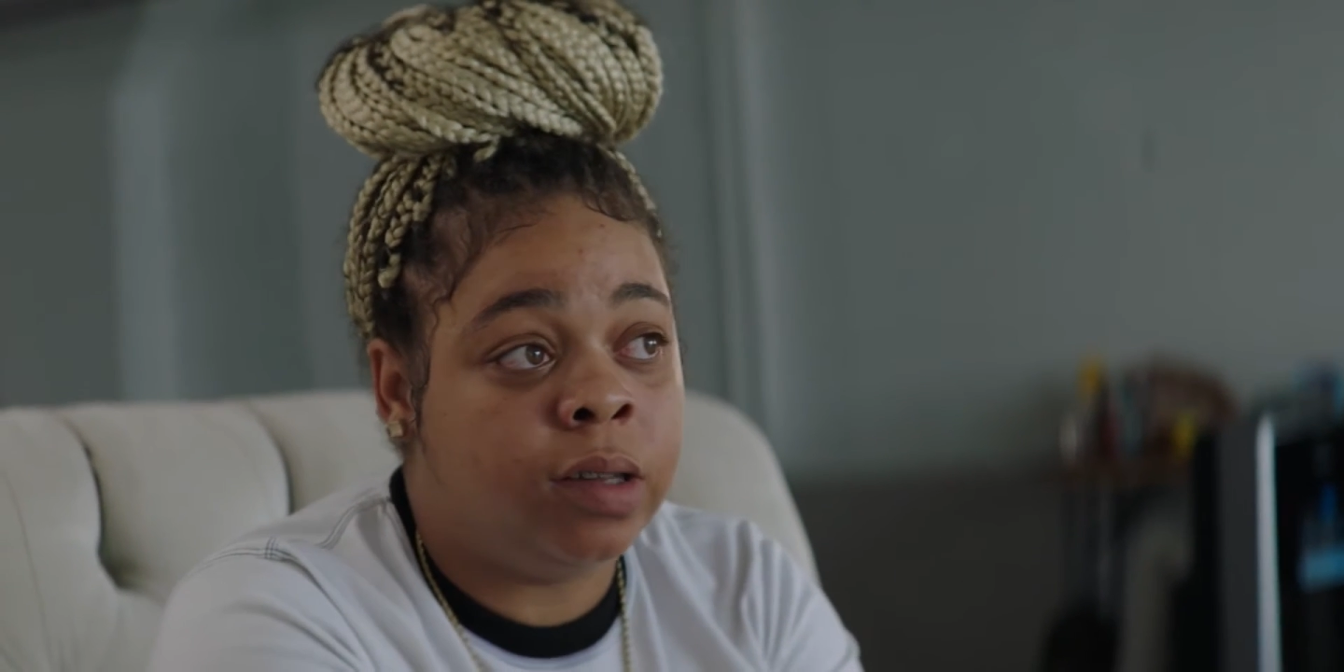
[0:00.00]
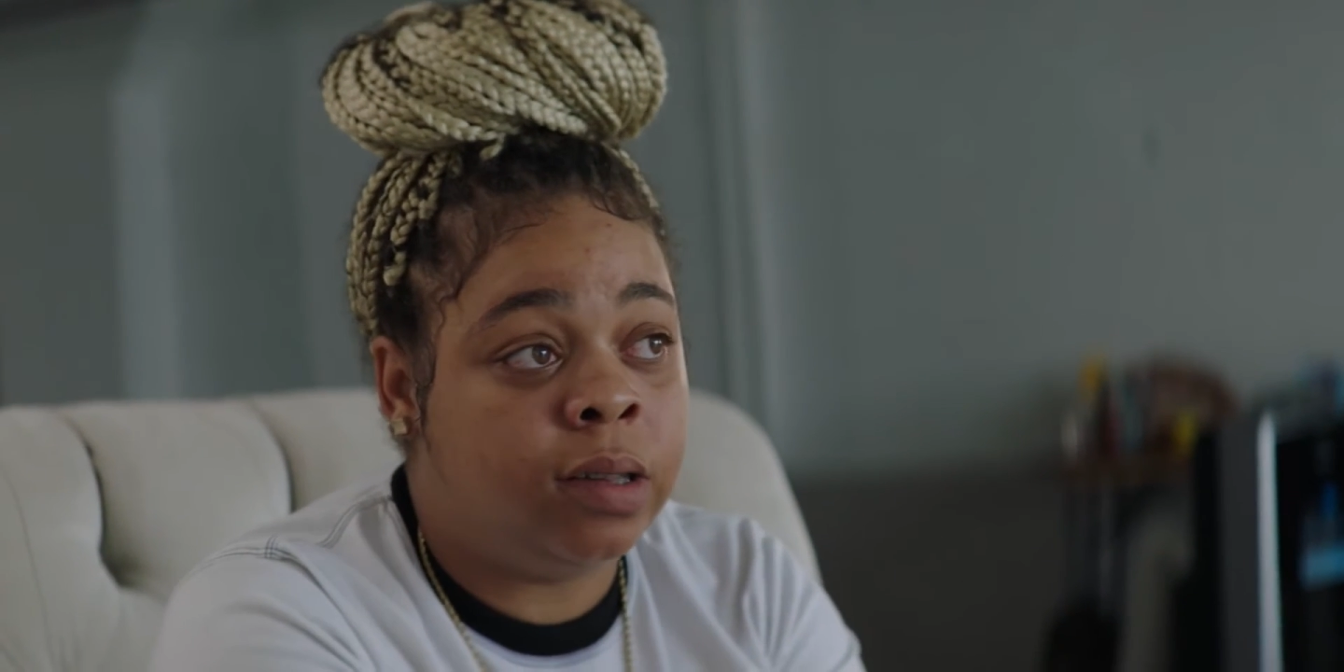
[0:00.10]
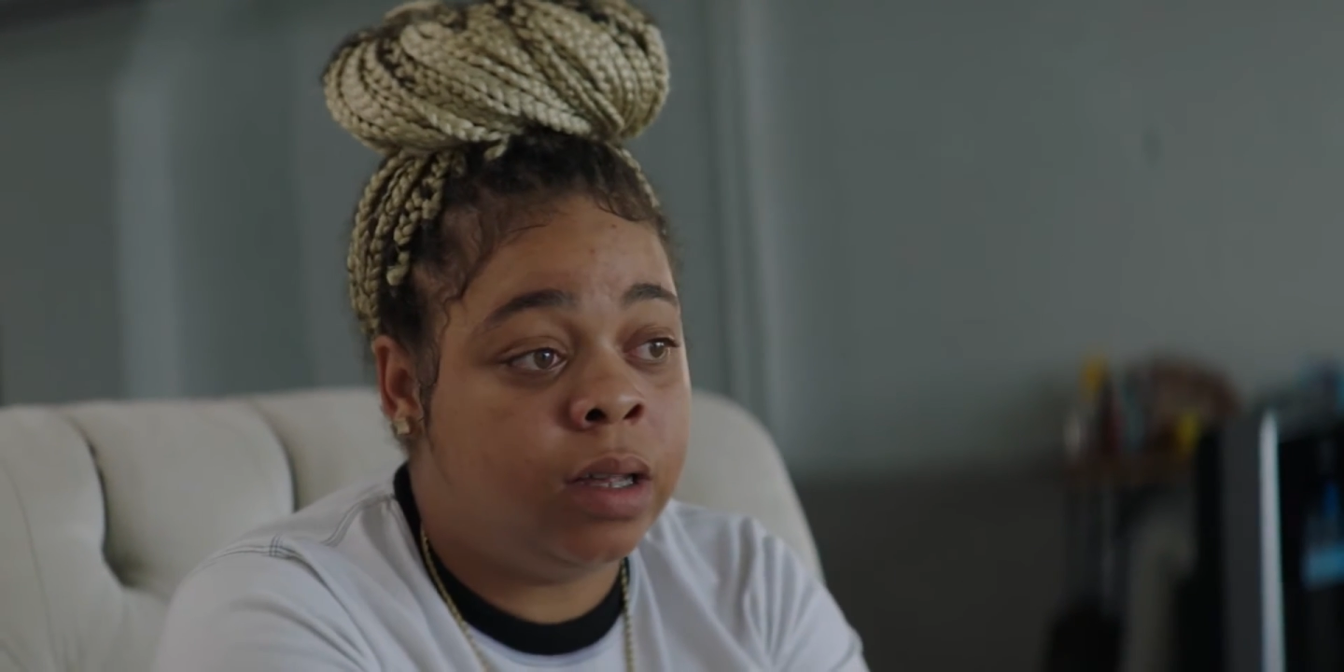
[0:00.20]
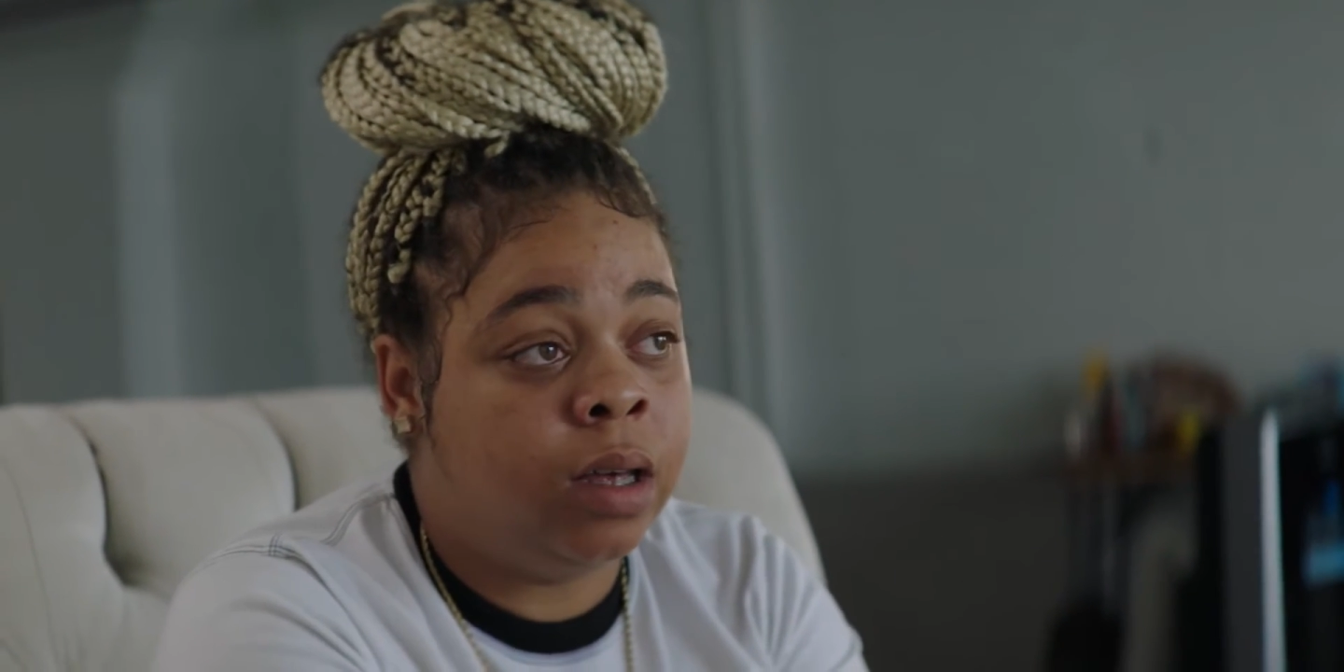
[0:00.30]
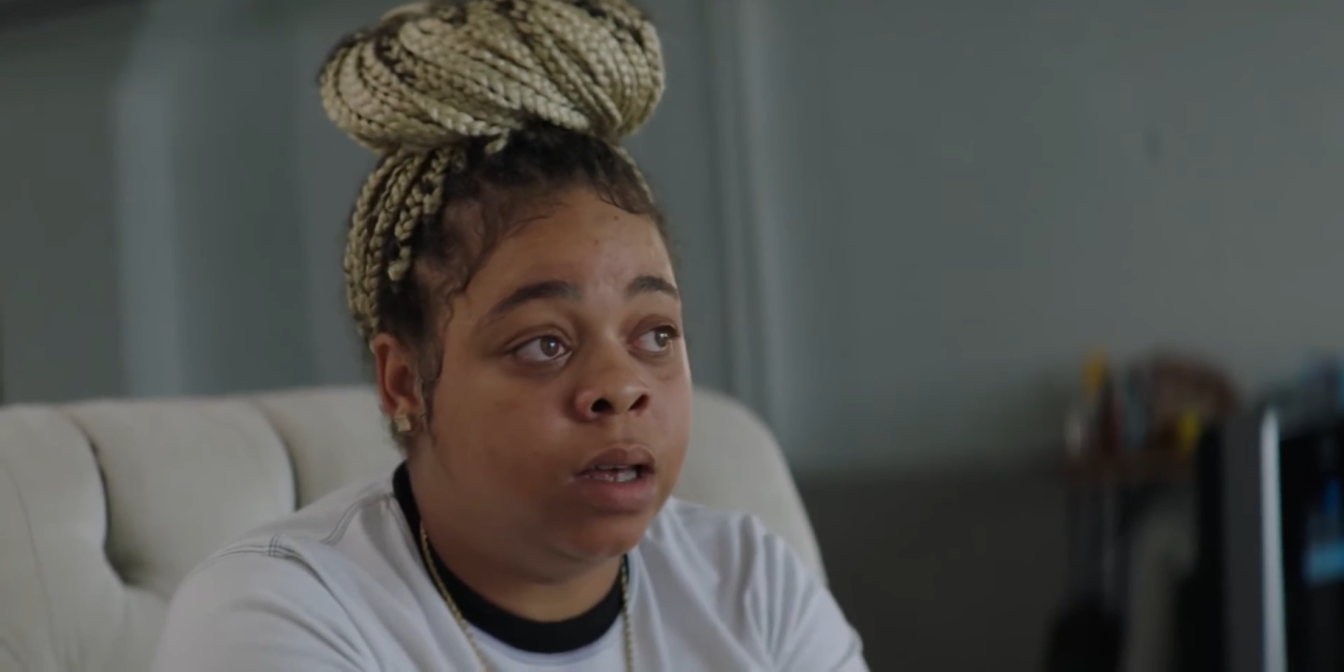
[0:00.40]

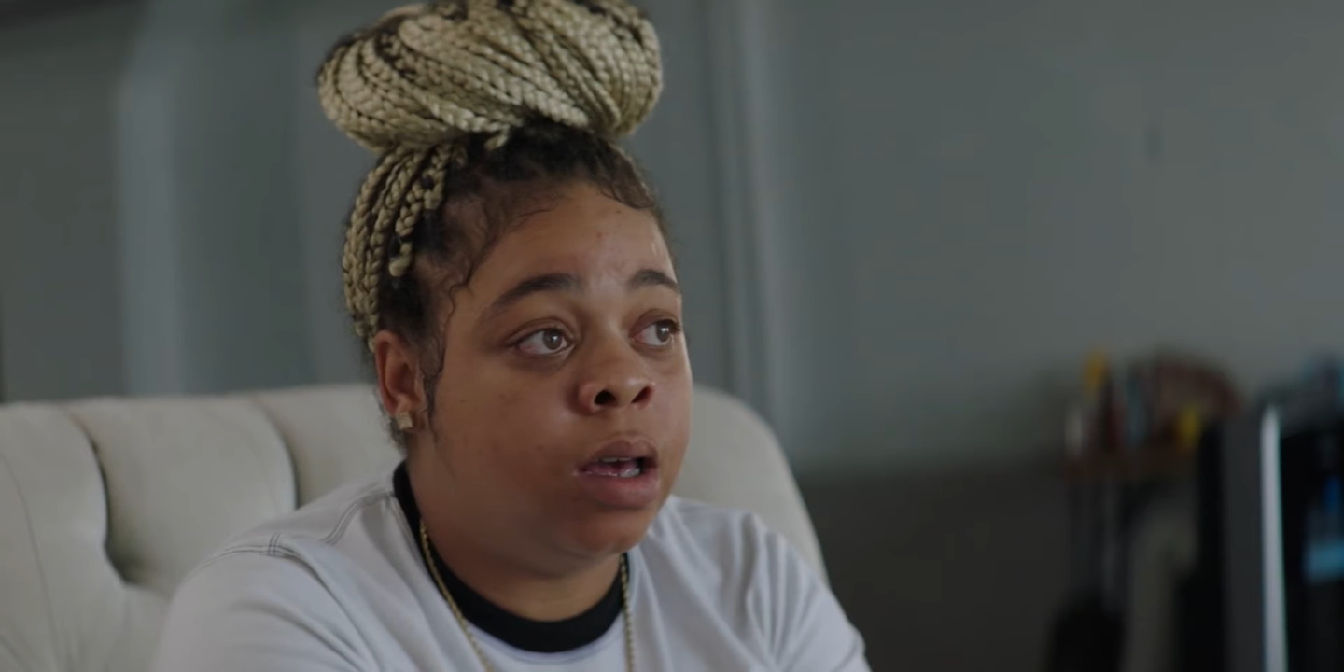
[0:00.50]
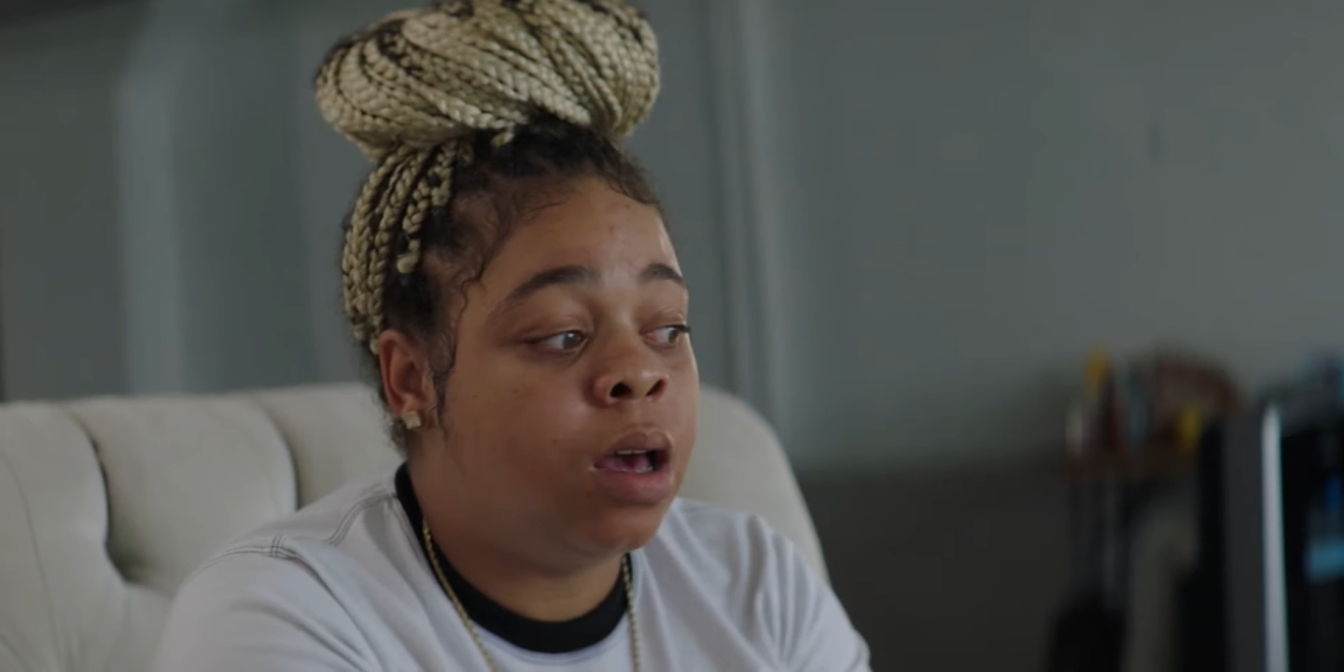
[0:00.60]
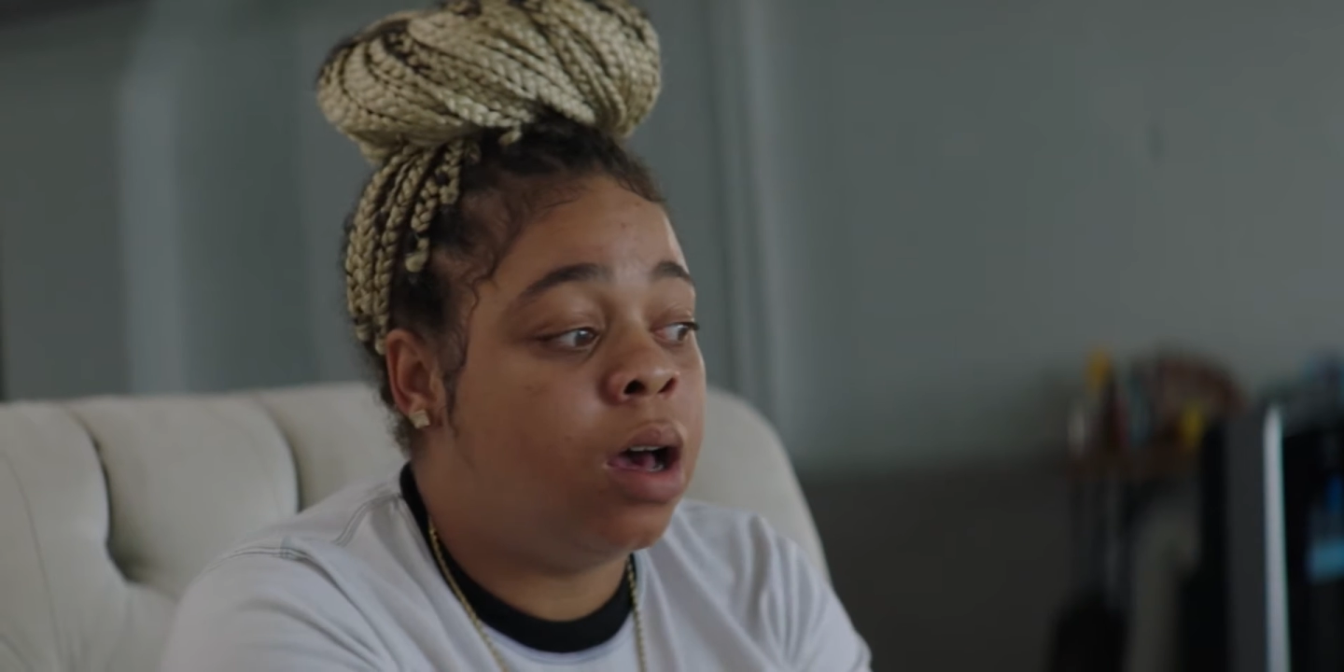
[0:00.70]
see